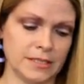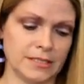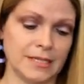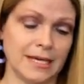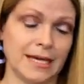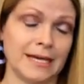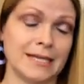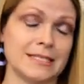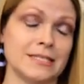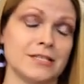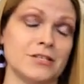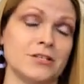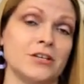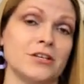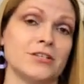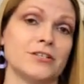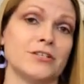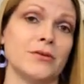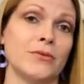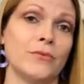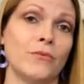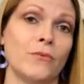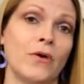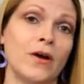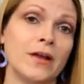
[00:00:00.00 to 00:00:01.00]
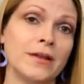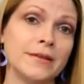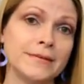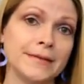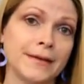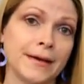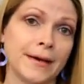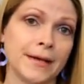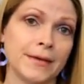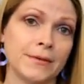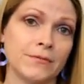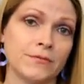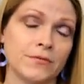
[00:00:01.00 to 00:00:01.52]
size adjust it one
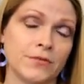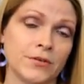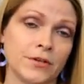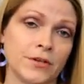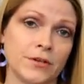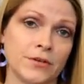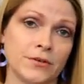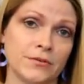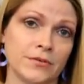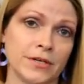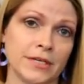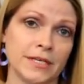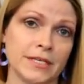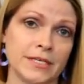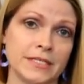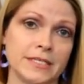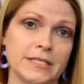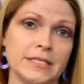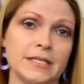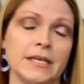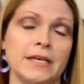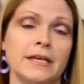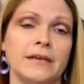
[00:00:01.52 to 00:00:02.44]
time for your wrist,